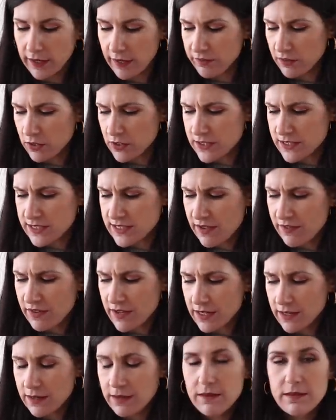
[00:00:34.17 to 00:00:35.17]
I've got
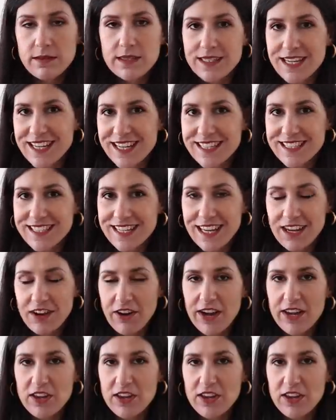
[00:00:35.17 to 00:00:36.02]
seven sneakers here.